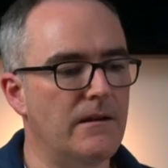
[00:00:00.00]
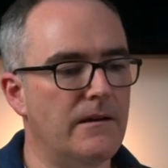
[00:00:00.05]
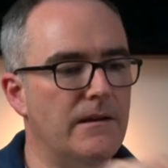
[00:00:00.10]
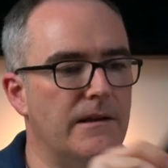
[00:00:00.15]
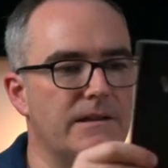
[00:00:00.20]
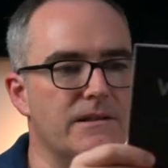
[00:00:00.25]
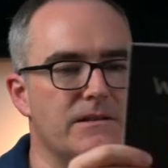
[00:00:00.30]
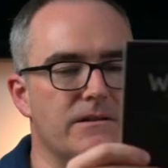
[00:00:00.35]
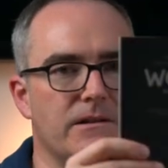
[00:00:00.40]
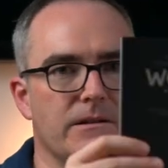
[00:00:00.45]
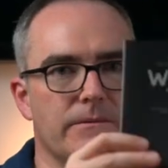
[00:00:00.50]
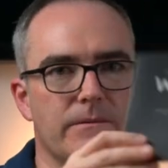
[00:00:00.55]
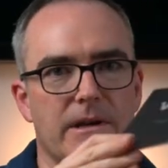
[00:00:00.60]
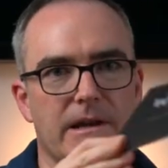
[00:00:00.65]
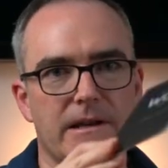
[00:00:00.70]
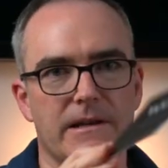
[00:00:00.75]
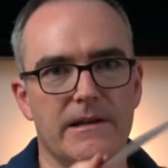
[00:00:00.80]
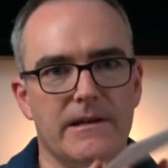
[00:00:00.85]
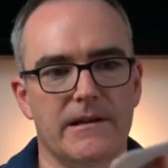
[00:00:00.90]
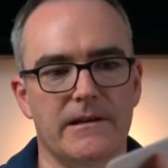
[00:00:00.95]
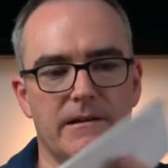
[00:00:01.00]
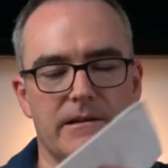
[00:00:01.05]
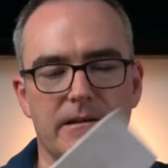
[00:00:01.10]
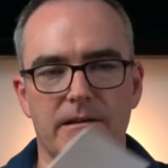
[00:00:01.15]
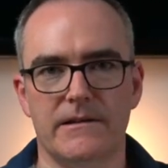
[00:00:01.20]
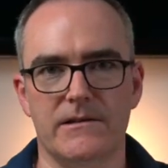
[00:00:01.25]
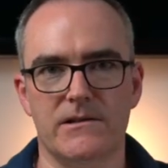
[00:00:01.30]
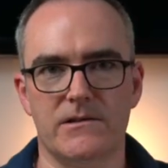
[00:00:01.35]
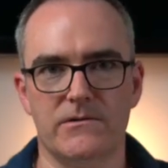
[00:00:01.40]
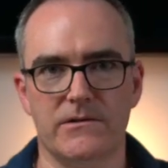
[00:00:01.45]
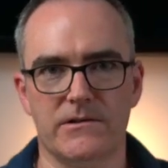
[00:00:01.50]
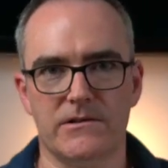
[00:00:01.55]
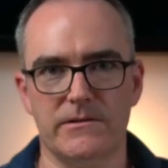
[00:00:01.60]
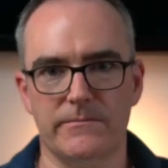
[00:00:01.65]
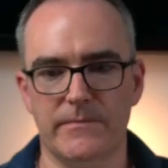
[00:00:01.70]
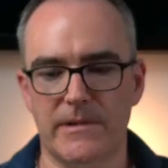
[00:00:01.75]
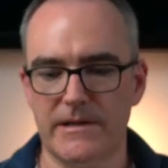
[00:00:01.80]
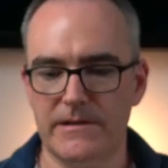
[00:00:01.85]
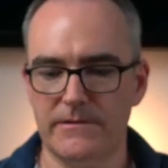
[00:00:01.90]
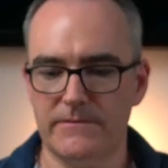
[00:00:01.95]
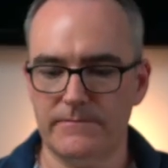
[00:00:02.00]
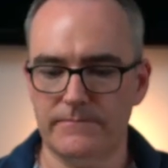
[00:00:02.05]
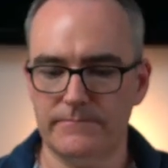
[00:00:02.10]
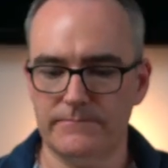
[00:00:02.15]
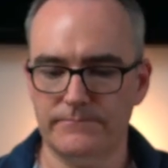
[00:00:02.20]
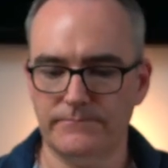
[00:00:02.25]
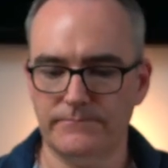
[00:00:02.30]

Inside we get a instruction manual.